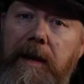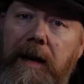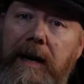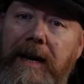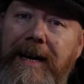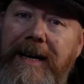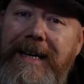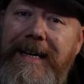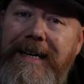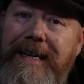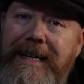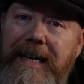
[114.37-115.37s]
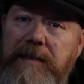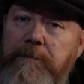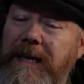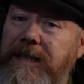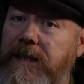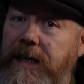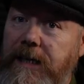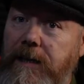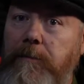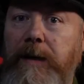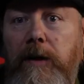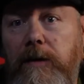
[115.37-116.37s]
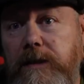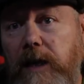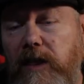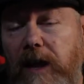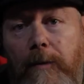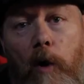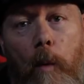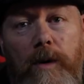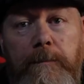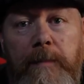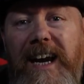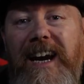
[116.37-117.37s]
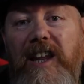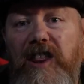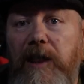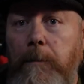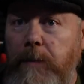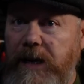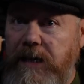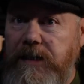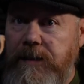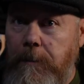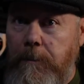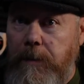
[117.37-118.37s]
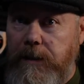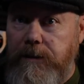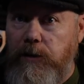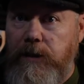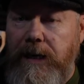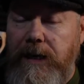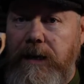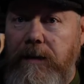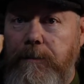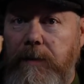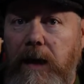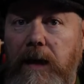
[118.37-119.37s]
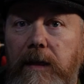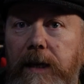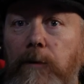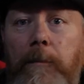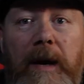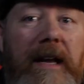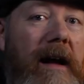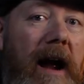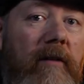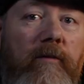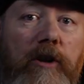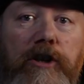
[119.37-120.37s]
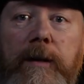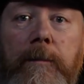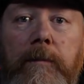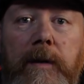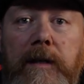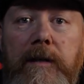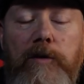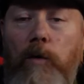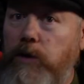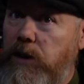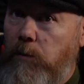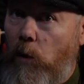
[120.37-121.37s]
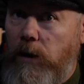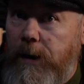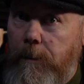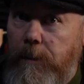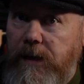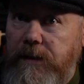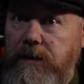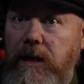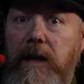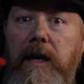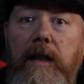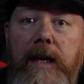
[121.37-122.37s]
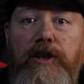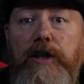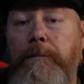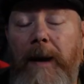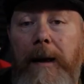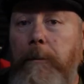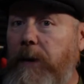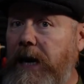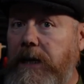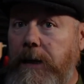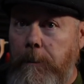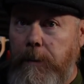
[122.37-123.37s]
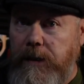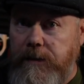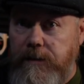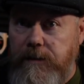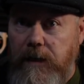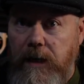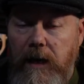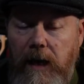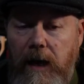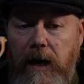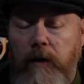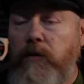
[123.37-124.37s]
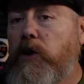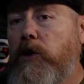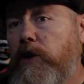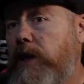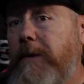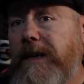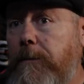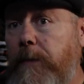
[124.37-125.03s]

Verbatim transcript: uh, it's misleading because they always pick the biggest numbers, okay? They don't pick average numbers or small numbers, they just pick big numbers. Uh, if you can hear something in the